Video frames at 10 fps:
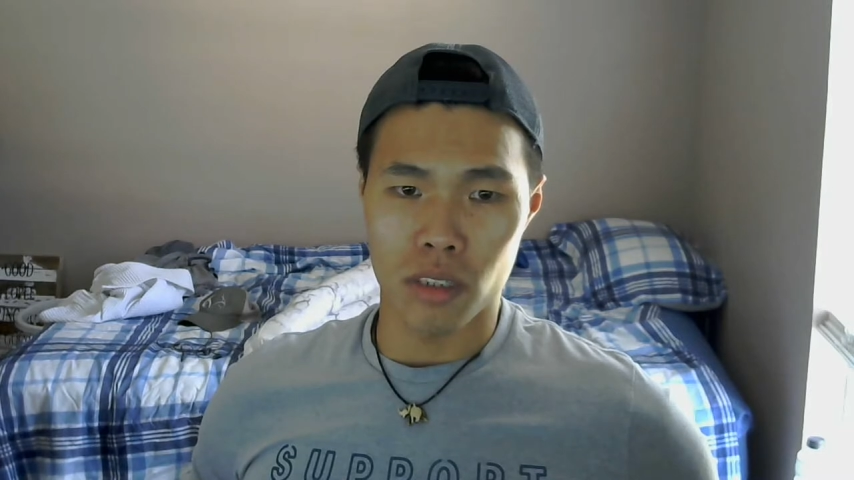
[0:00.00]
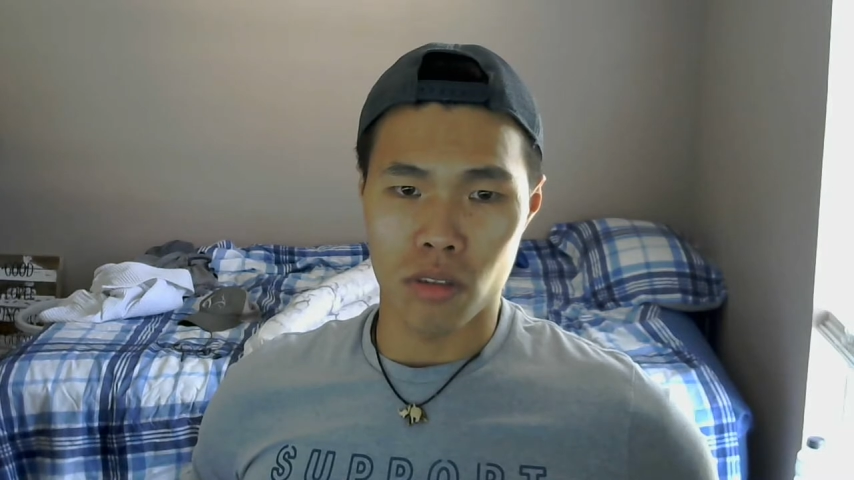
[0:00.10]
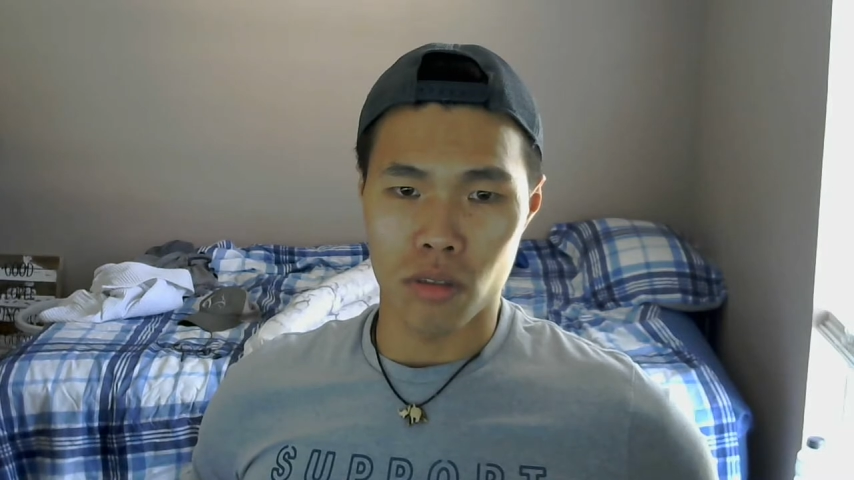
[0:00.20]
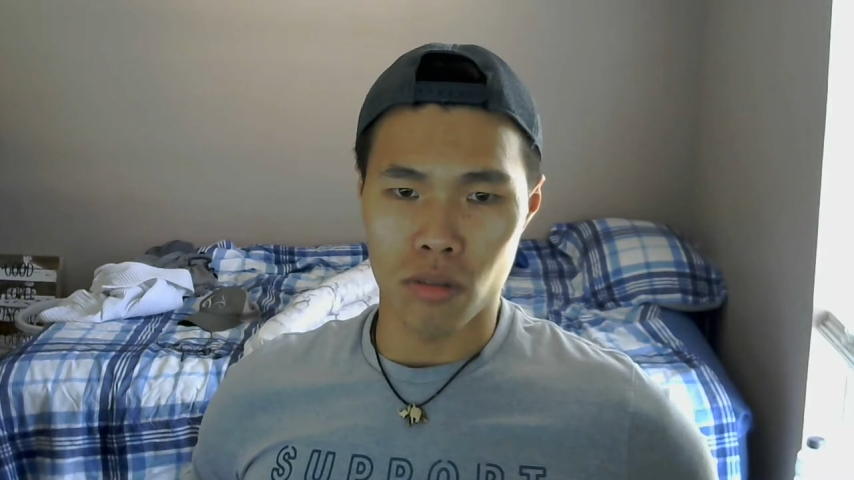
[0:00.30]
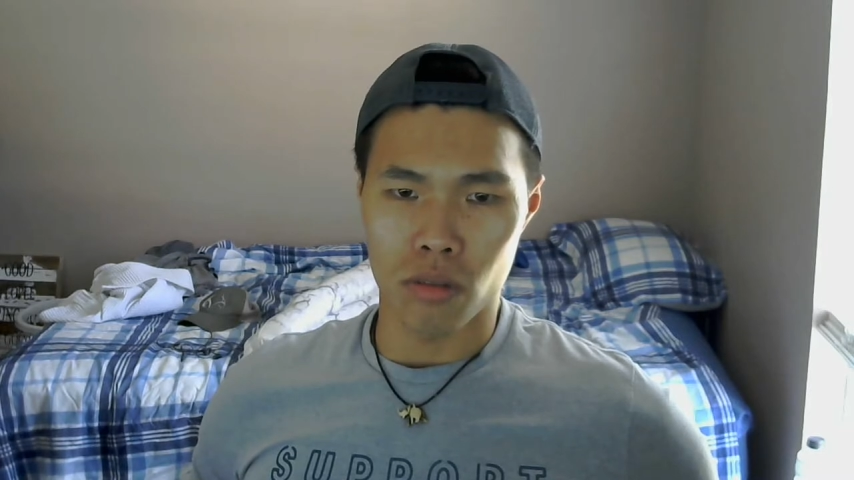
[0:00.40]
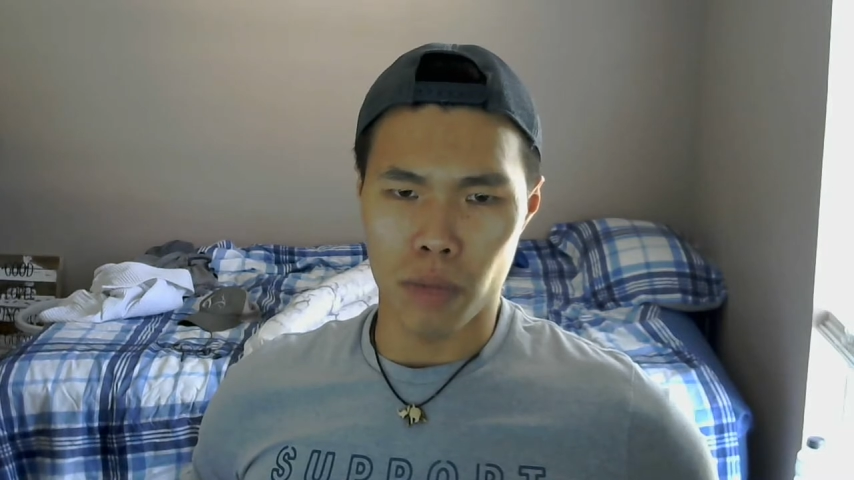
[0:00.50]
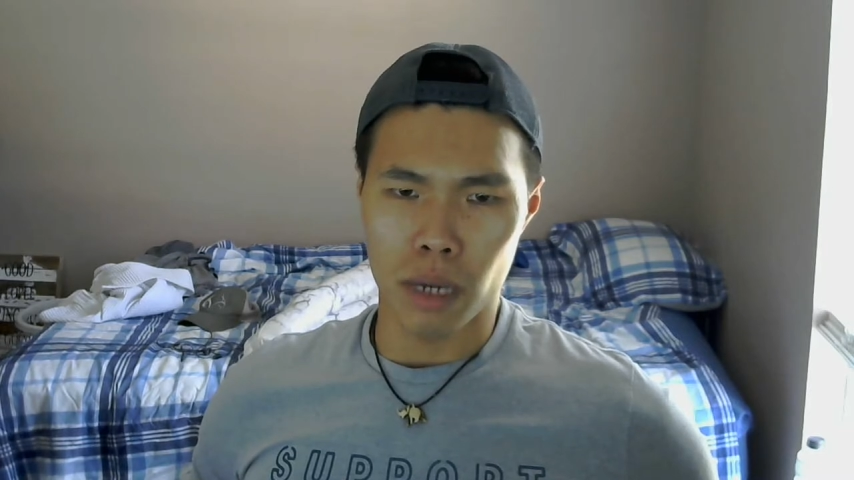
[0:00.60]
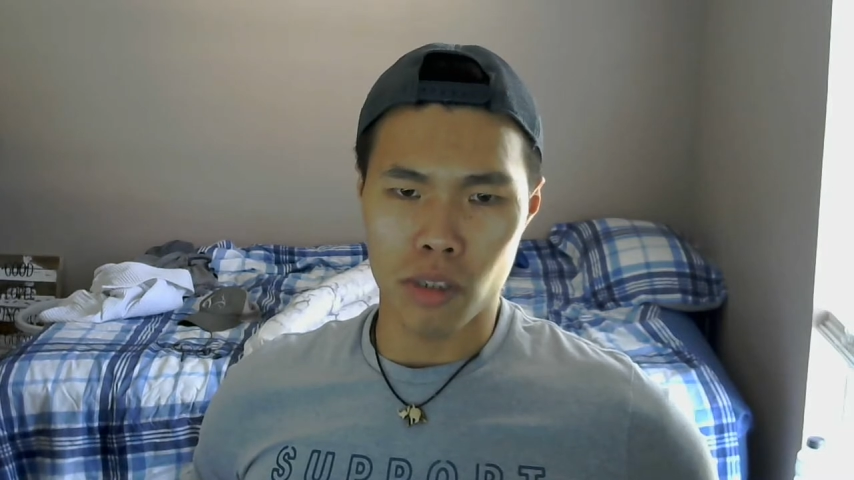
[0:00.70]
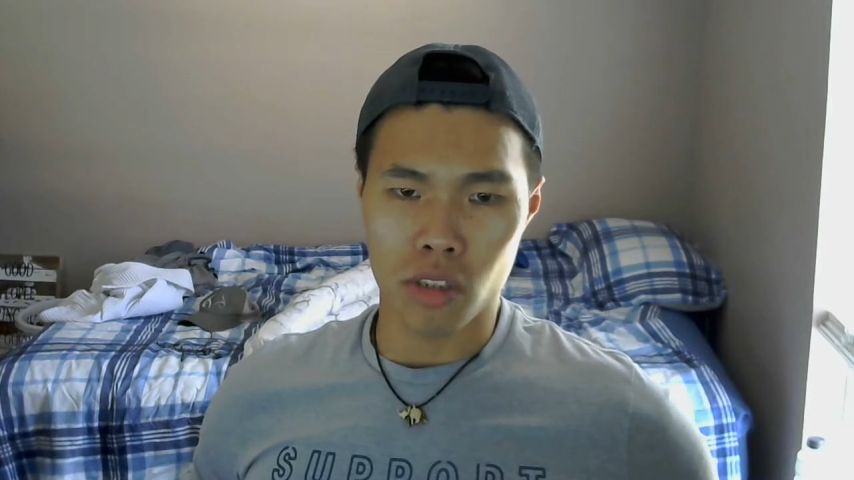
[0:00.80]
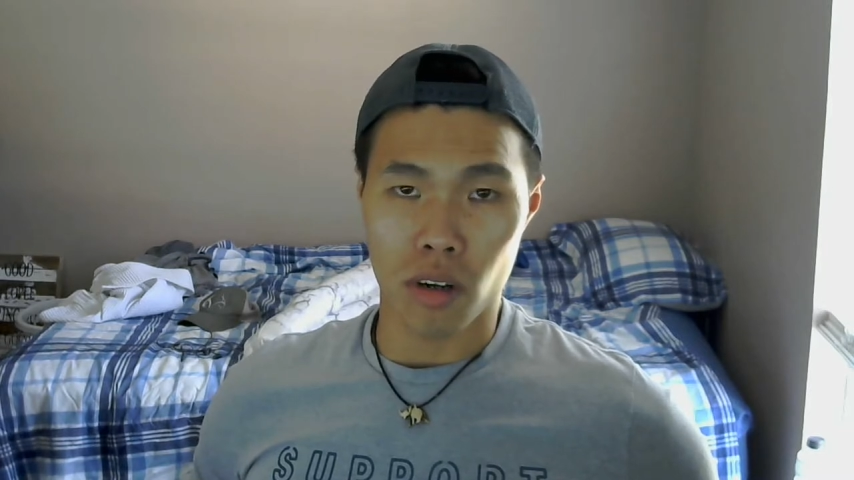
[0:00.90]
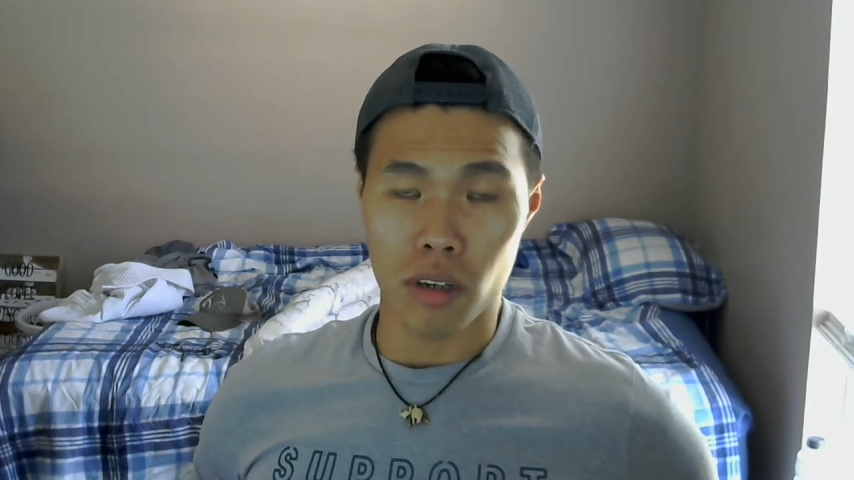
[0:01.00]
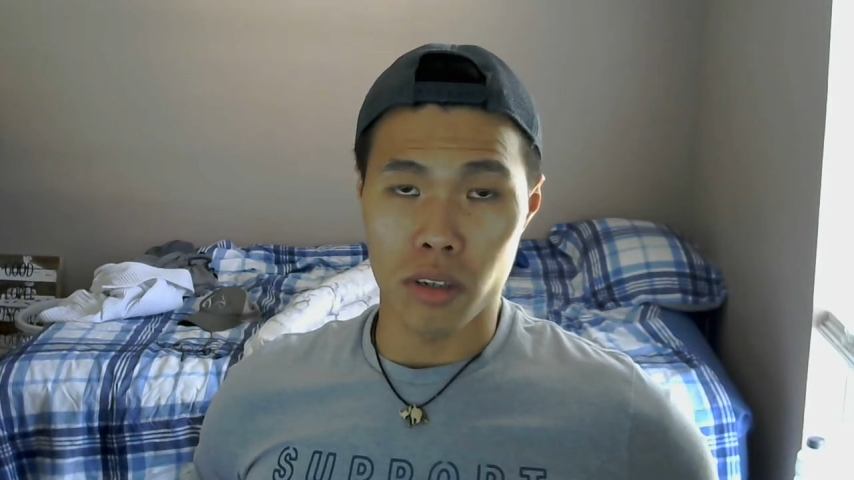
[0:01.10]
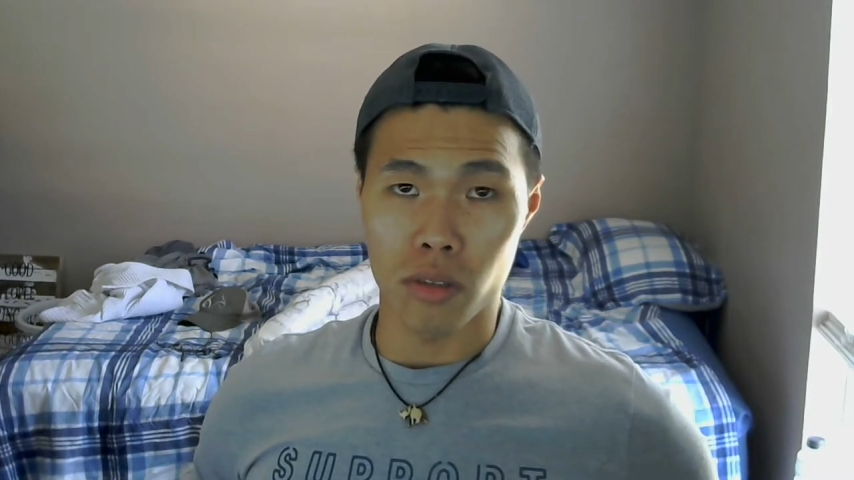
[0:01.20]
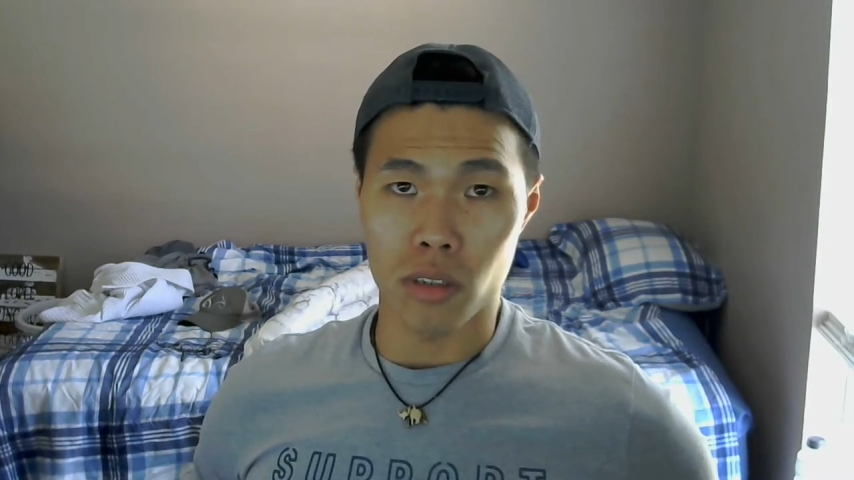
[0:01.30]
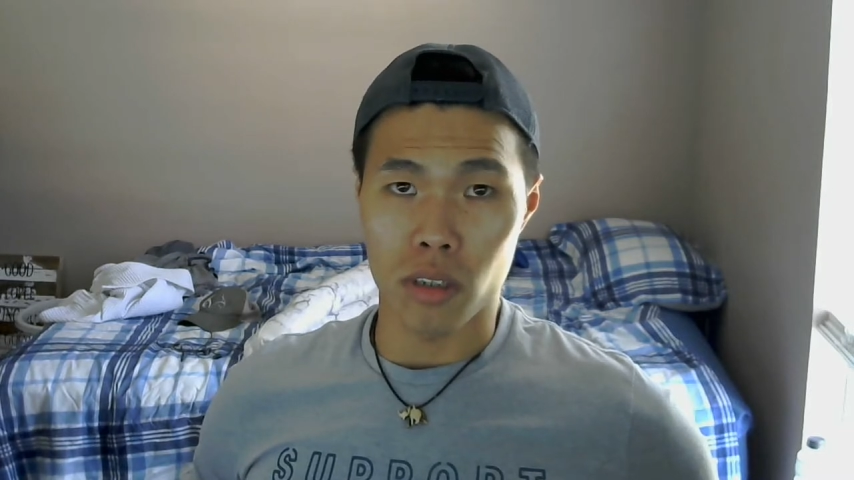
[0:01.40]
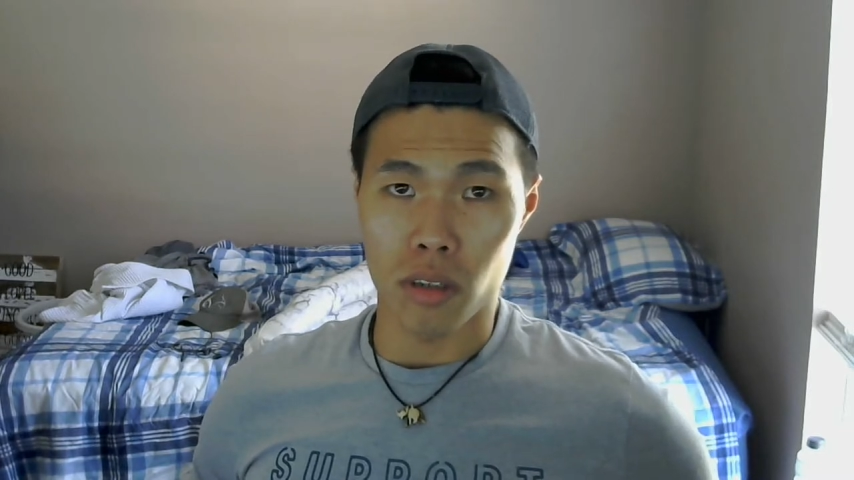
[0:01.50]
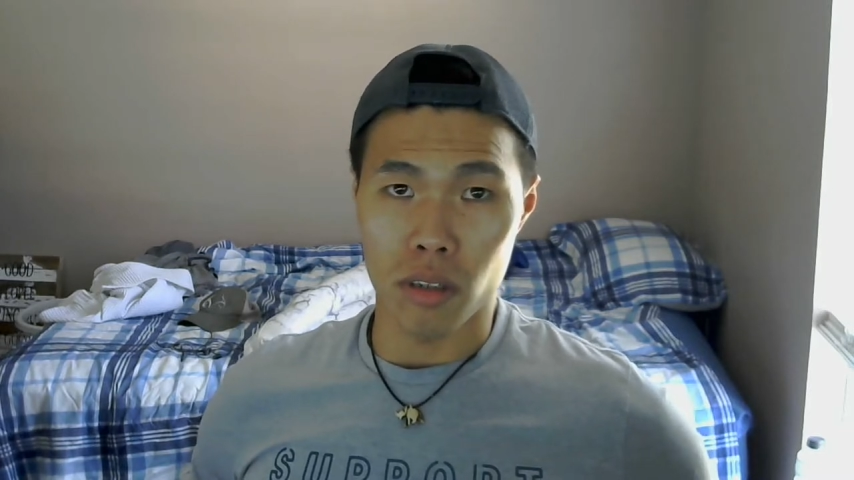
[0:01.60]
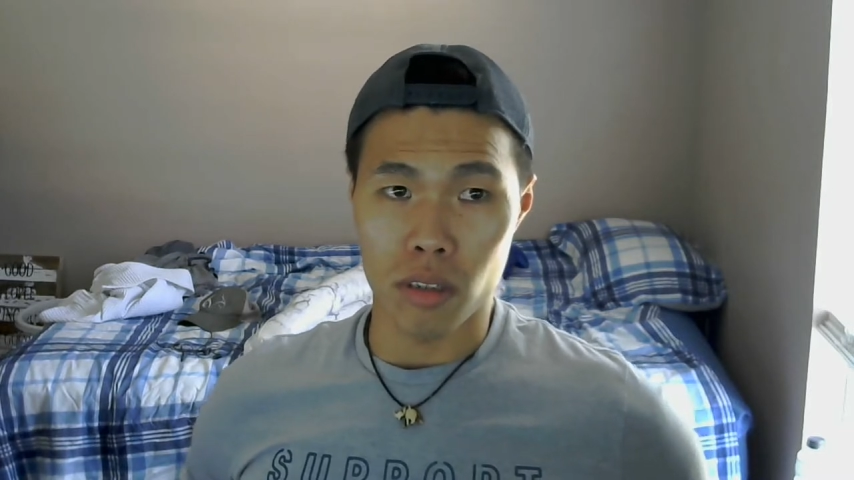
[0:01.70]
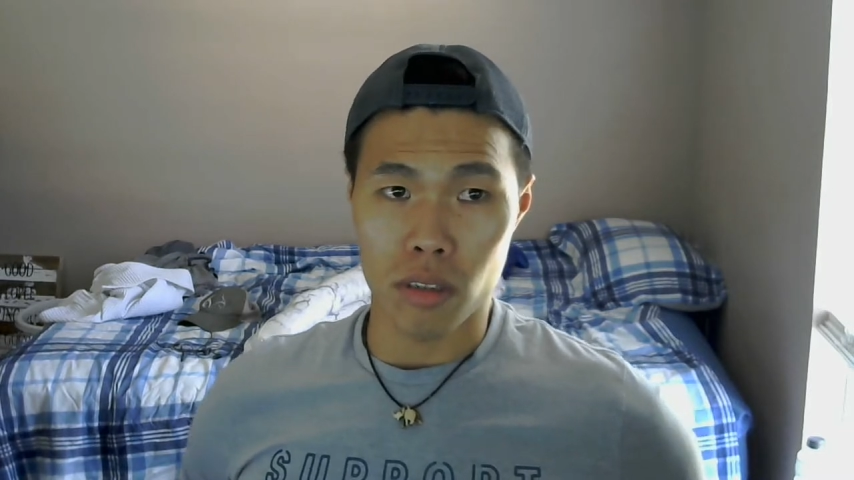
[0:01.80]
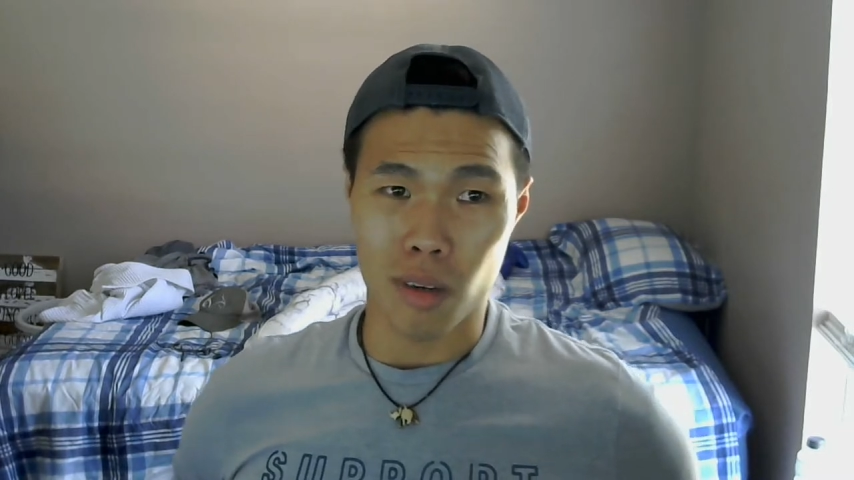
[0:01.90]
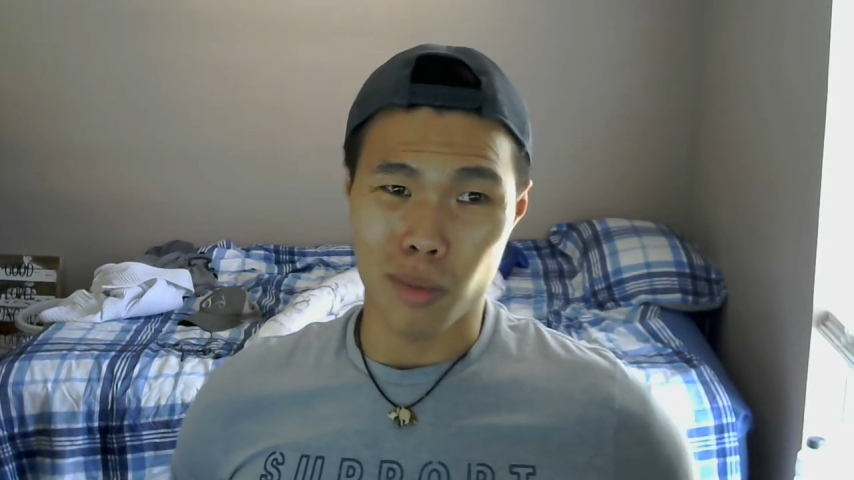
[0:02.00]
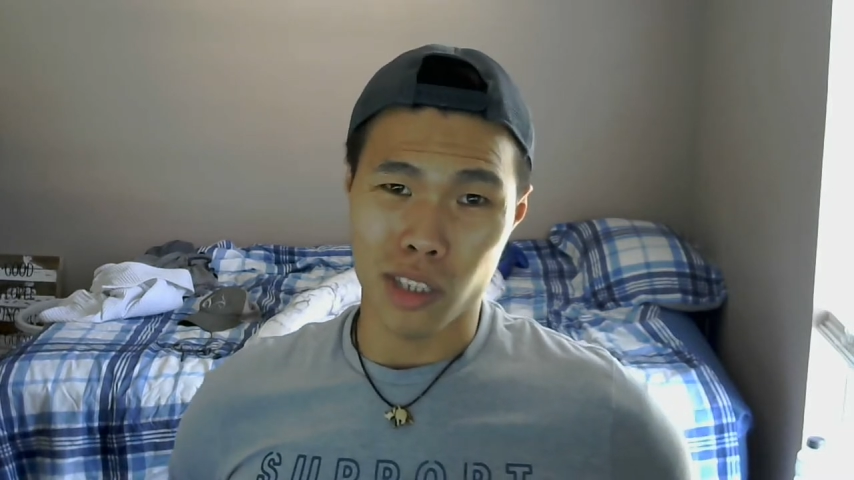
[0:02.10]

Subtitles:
to maybe start a new series on my